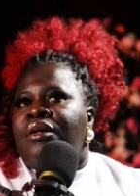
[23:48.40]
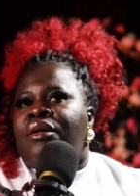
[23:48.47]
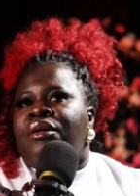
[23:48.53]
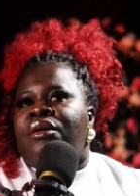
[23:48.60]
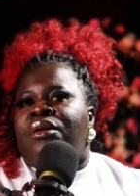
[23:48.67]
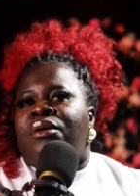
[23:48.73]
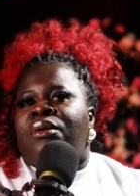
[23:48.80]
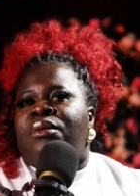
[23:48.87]

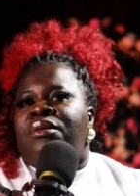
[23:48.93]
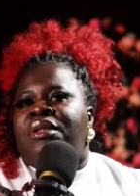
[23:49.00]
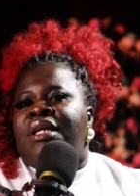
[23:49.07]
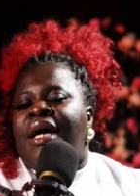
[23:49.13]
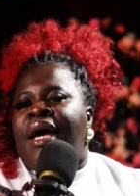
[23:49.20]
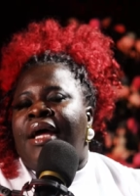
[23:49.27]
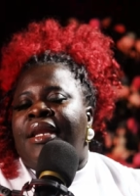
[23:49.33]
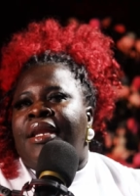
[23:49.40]
you know,
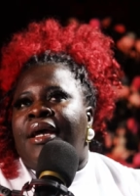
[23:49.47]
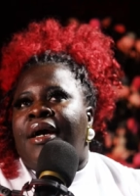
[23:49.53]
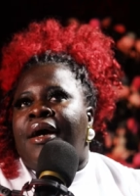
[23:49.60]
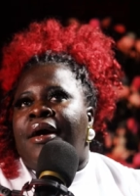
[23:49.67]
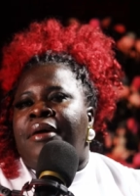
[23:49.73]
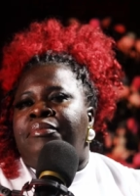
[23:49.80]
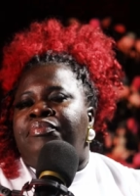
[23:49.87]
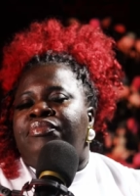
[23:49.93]
than
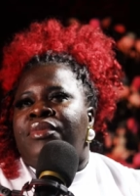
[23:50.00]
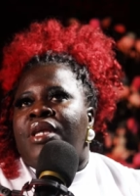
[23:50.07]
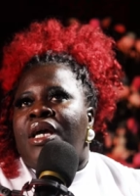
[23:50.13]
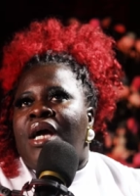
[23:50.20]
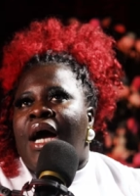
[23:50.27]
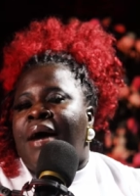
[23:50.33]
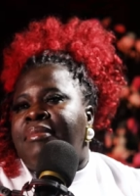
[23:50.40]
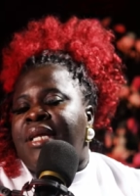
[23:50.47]
um,
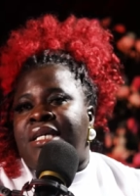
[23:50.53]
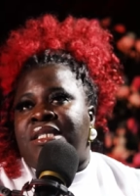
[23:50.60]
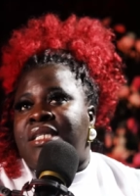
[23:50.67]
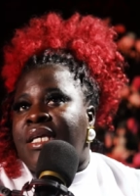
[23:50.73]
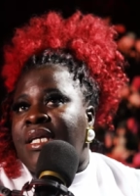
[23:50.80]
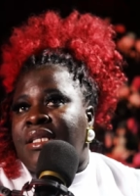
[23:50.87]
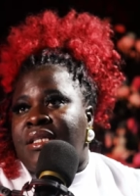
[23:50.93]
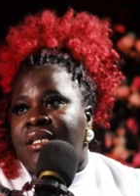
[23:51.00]
I'm not
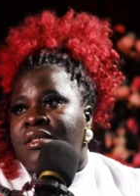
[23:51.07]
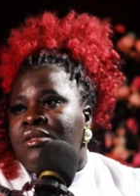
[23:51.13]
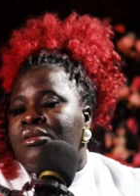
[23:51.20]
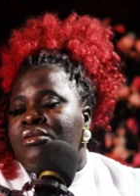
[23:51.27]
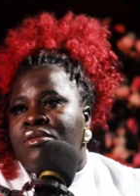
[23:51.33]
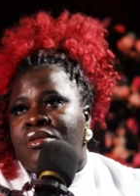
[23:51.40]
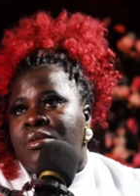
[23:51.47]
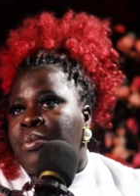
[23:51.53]
saying there's
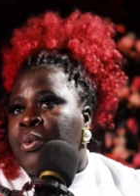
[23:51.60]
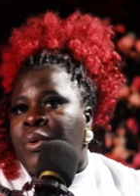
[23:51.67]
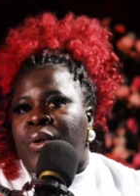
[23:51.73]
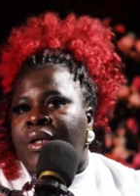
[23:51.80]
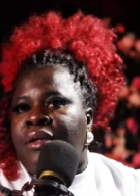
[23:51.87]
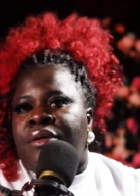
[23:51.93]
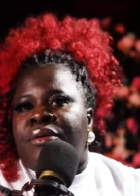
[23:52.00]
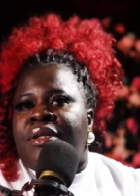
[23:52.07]
no
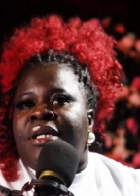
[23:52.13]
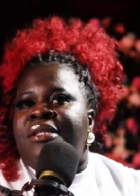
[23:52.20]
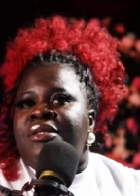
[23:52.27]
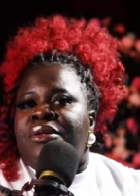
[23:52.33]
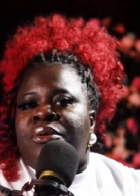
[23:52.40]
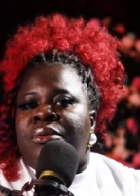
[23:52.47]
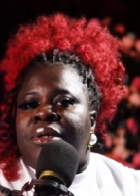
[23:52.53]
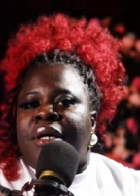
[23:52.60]
support. No, that's
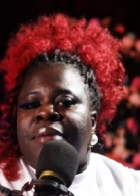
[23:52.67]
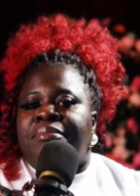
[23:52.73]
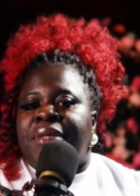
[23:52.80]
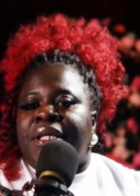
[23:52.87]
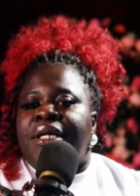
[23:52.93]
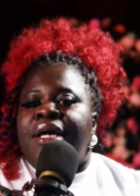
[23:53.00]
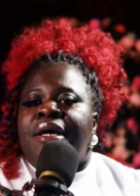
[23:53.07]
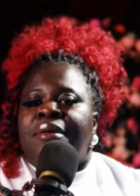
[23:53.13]
not what I
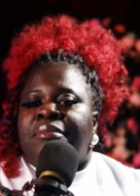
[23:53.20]
mean.